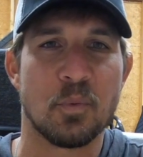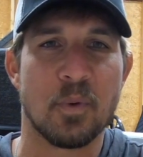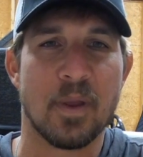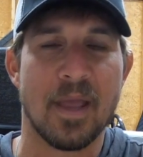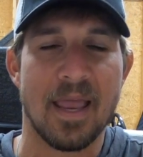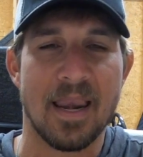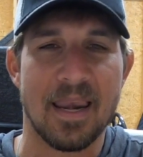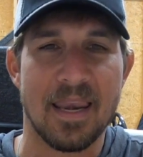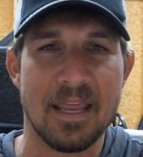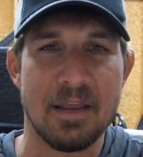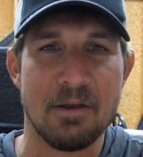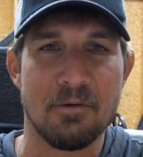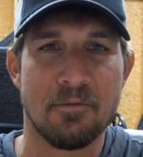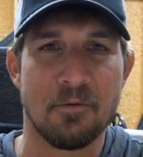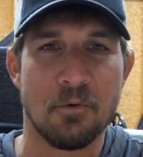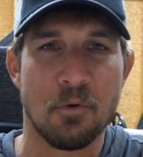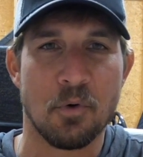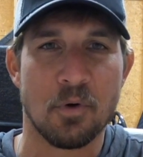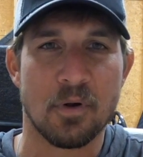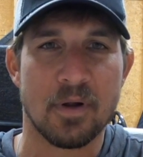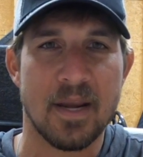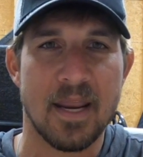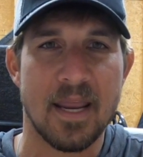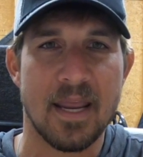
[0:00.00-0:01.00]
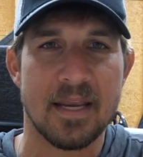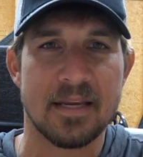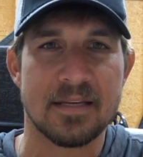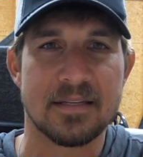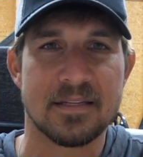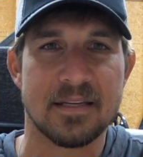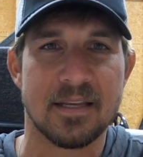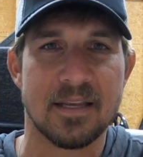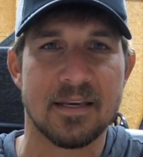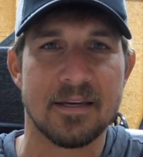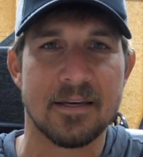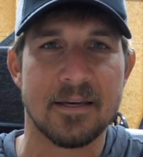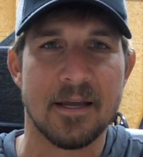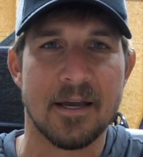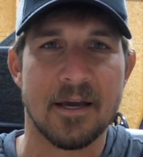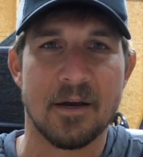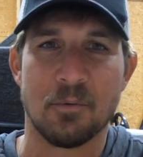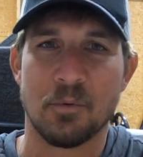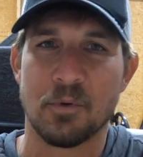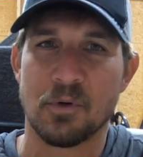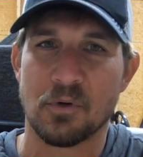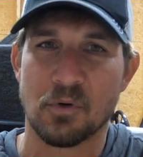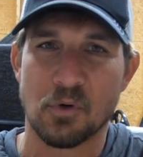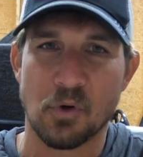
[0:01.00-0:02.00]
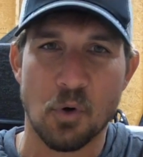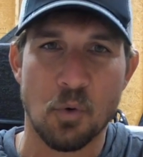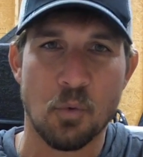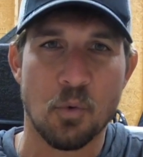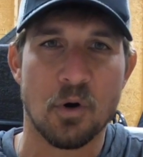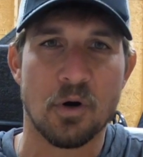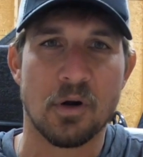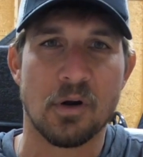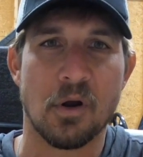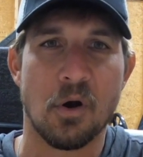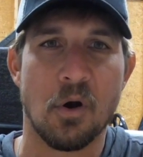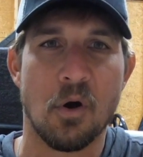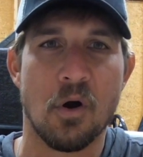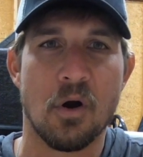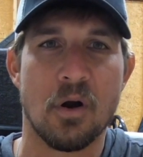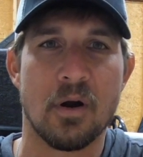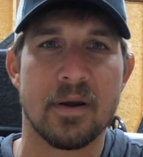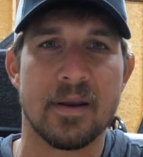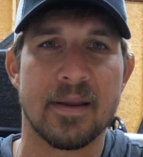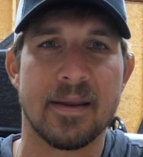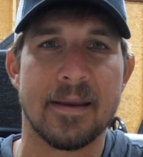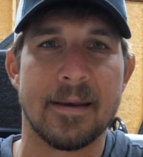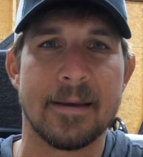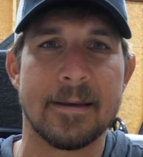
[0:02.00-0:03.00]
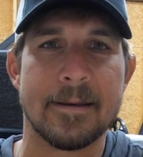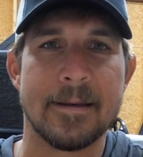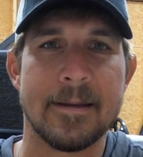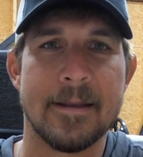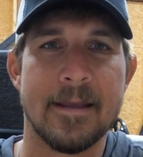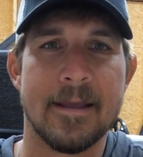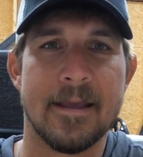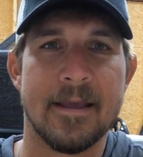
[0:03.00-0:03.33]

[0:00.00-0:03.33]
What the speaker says: We got Lake Fork next, and we're gonna go work hard and